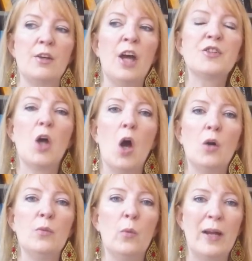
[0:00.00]
not
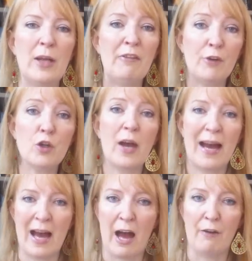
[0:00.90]
all, whenever you
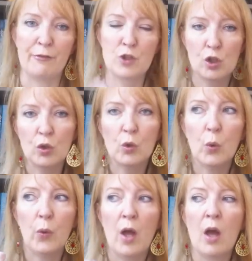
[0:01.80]
have
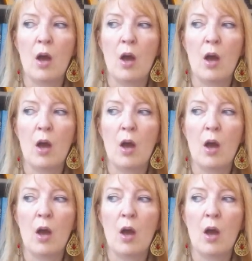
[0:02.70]
two